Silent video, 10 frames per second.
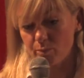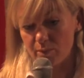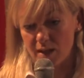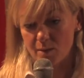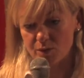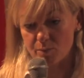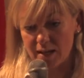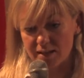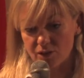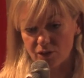be able to
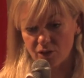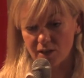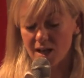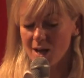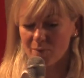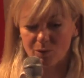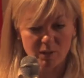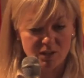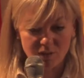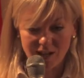pass it or not. But
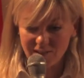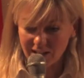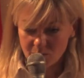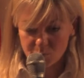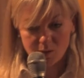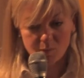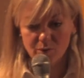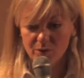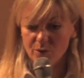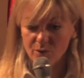we don't have any problem
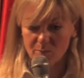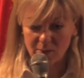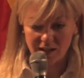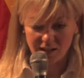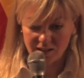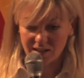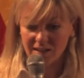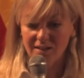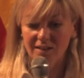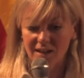with you applying
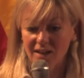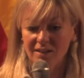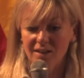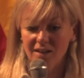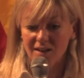again and again